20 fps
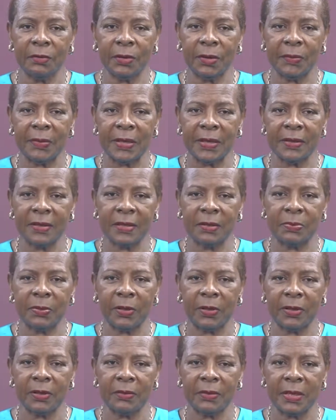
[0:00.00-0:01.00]
Women's
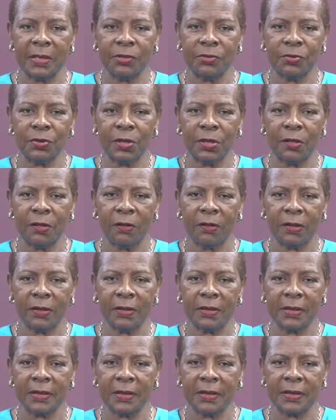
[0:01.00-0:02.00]
Parliamentary
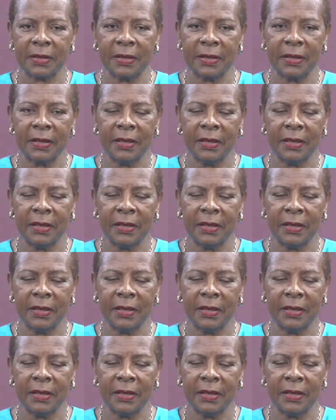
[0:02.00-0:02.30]
Caucus